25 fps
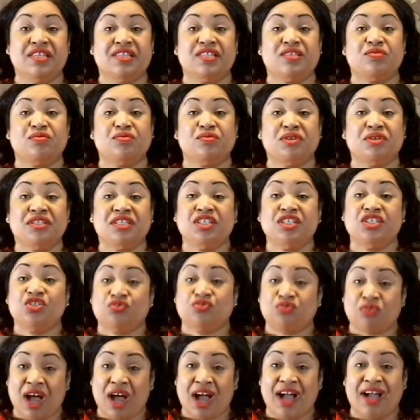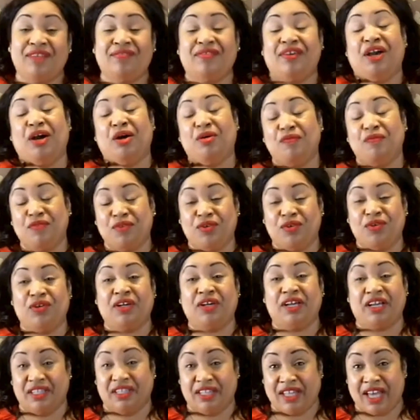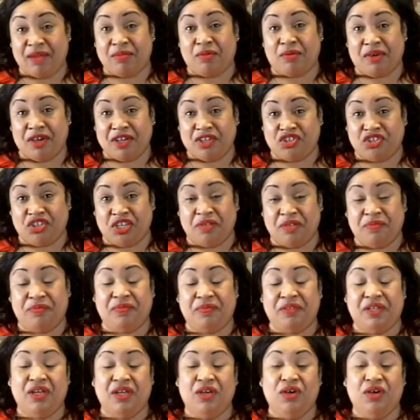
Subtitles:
to really drive helpful collaboration?